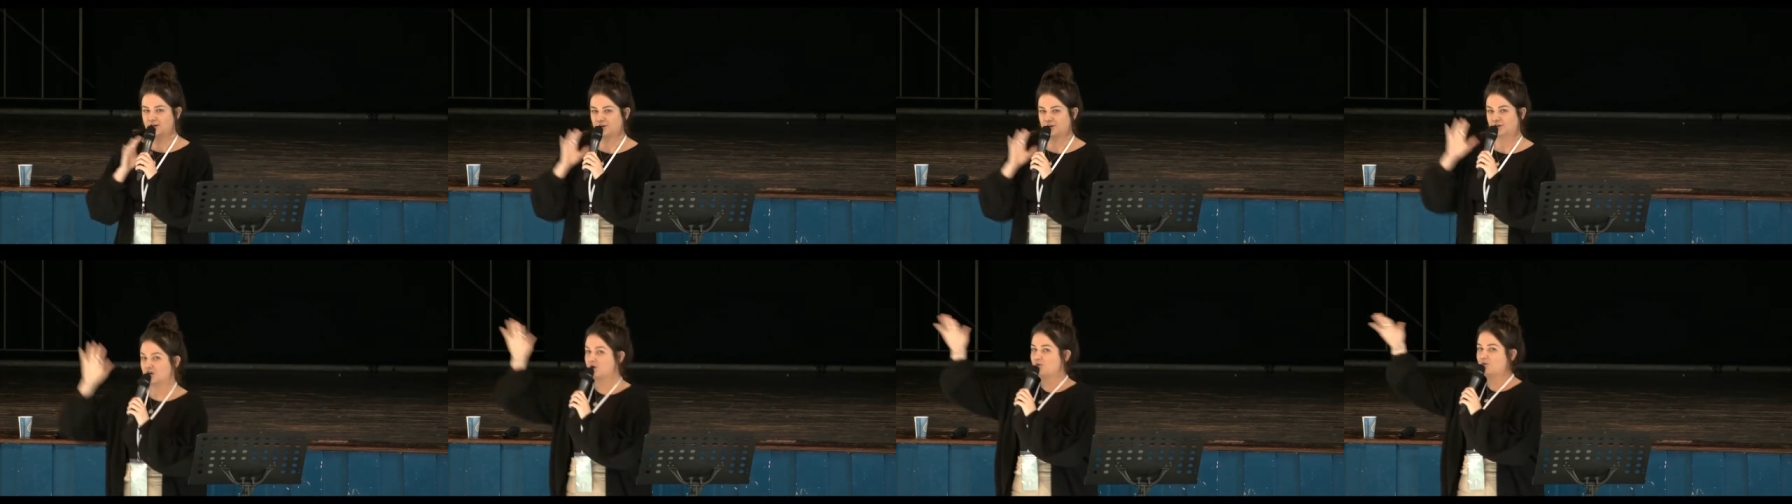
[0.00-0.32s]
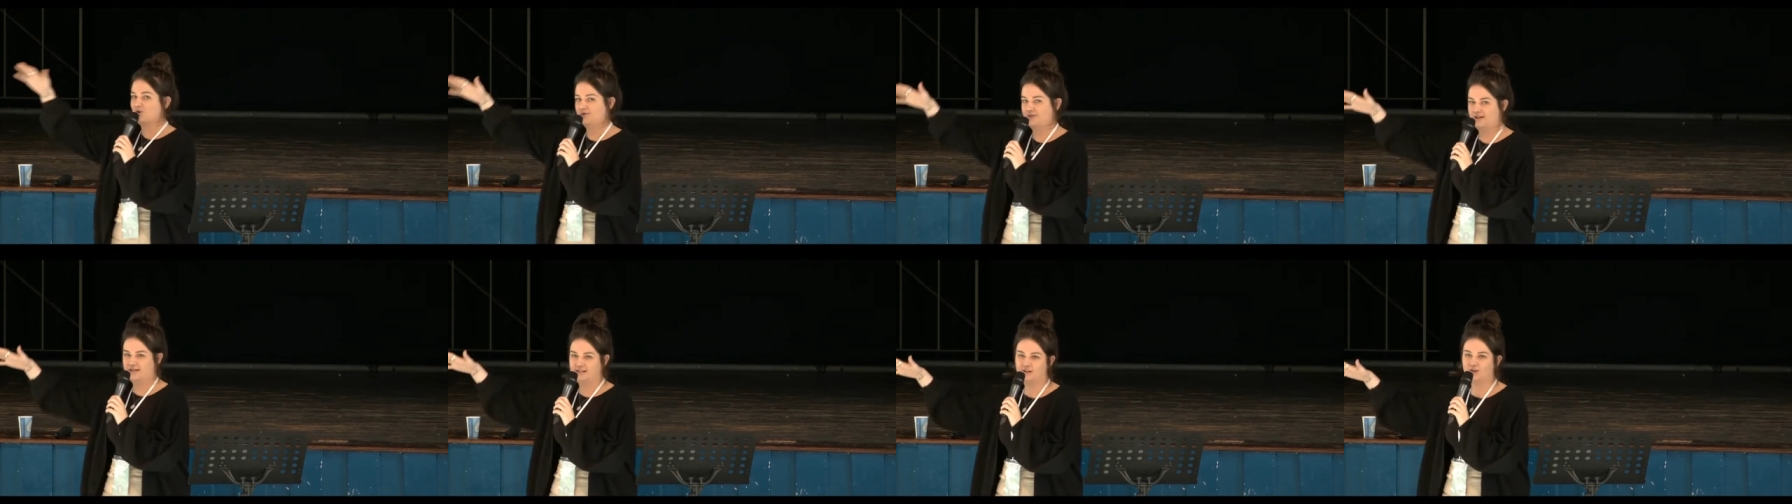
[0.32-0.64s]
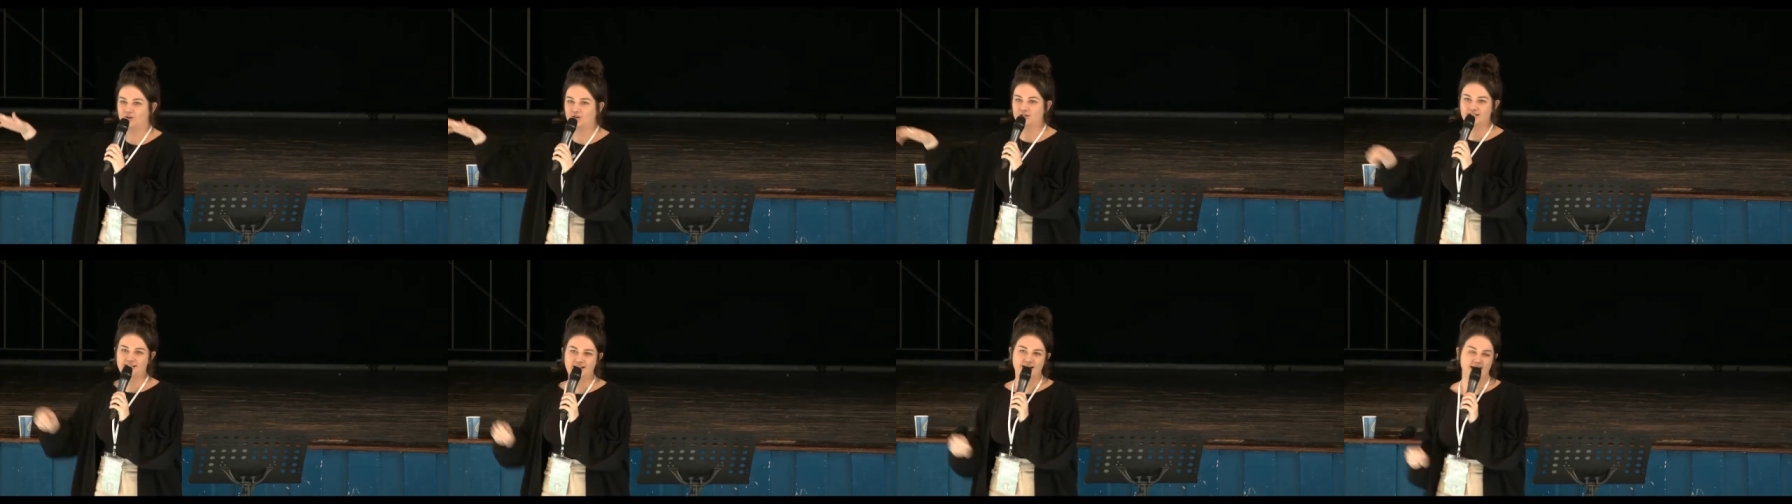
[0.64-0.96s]
go on this
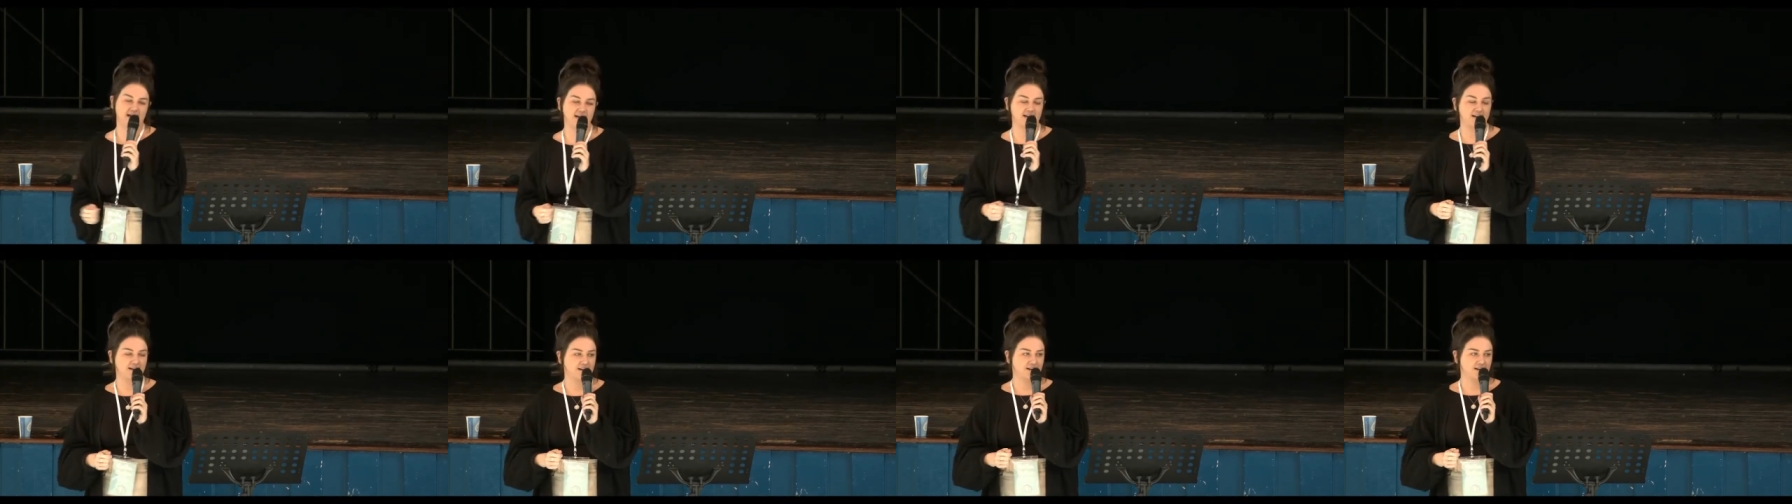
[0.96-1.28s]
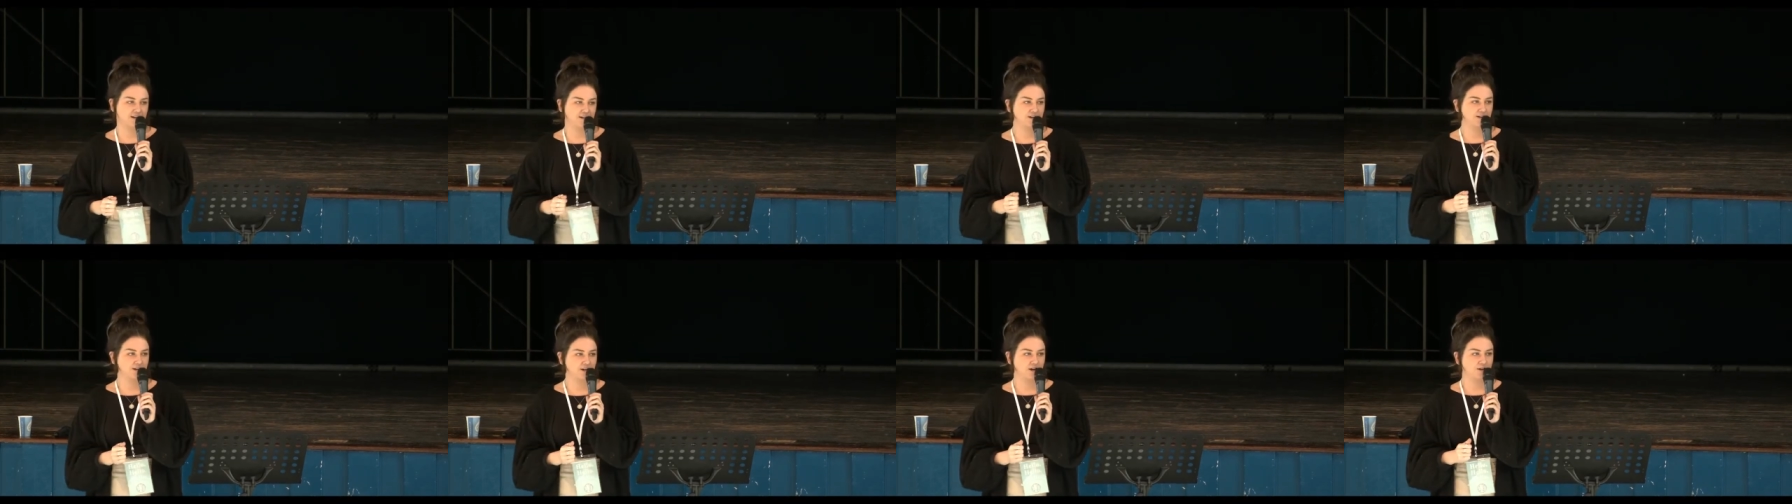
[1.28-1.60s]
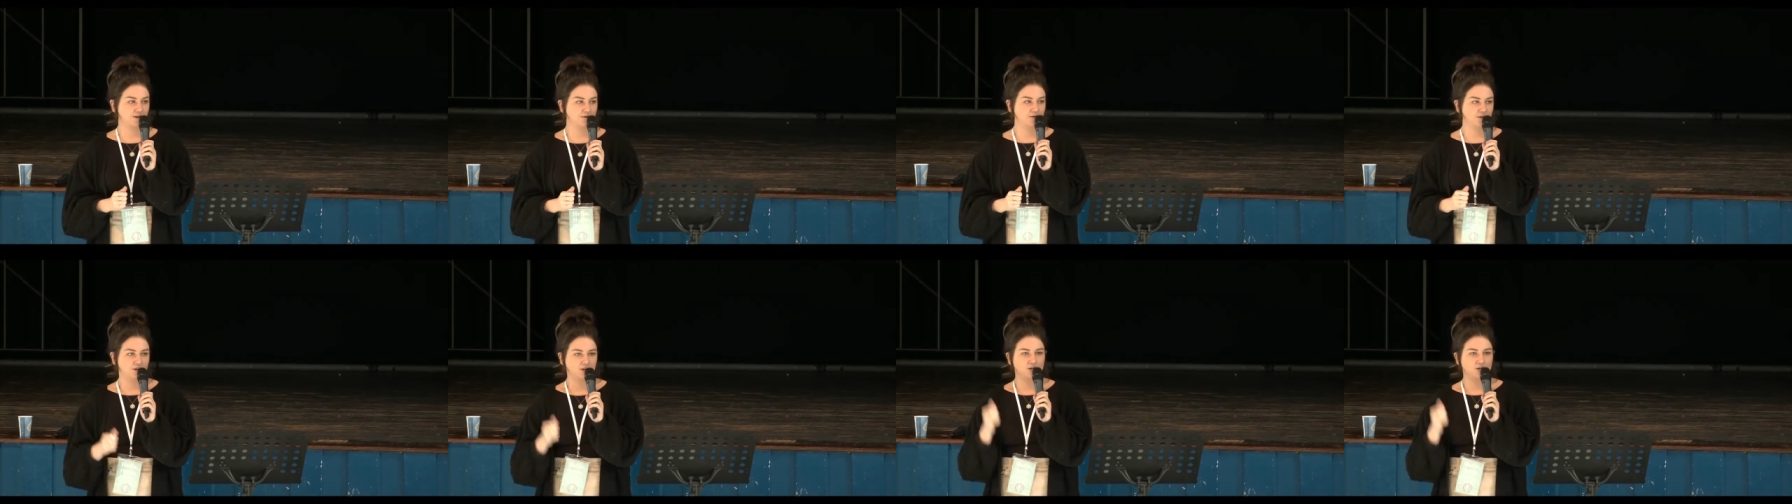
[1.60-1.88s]
holiday you know